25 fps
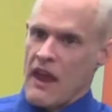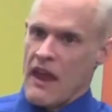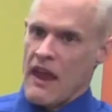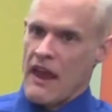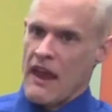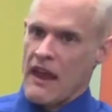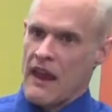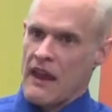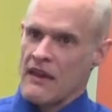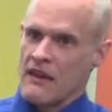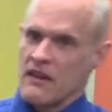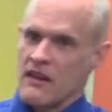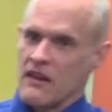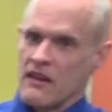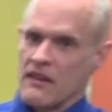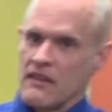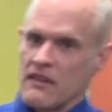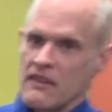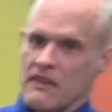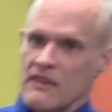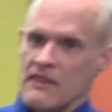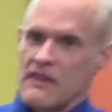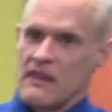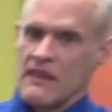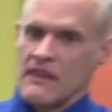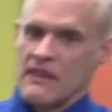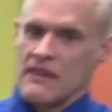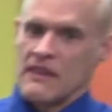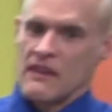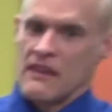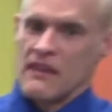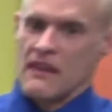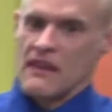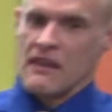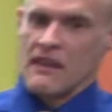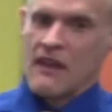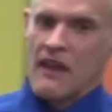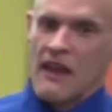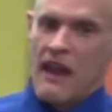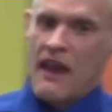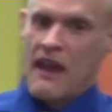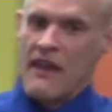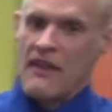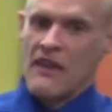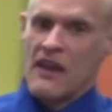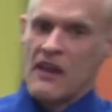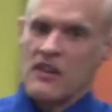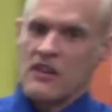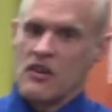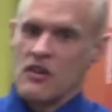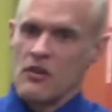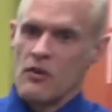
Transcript: and then